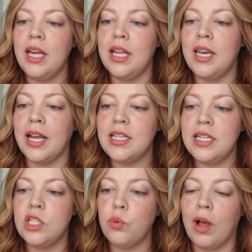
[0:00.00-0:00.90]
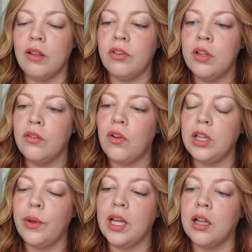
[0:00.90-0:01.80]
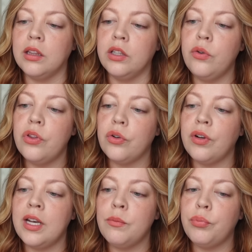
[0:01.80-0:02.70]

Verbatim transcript: in nineteen twelve following a Lutheran